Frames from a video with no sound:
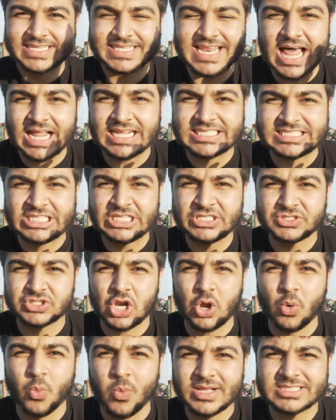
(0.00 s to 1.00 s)
Now let's see who's
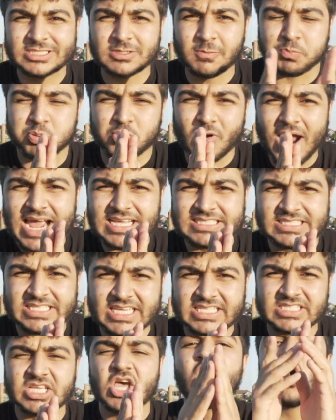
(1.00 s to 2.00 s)
gonna win some
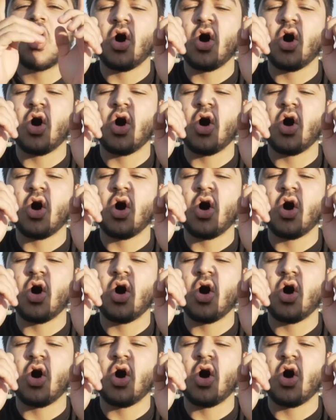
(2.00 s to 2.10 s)
prizes.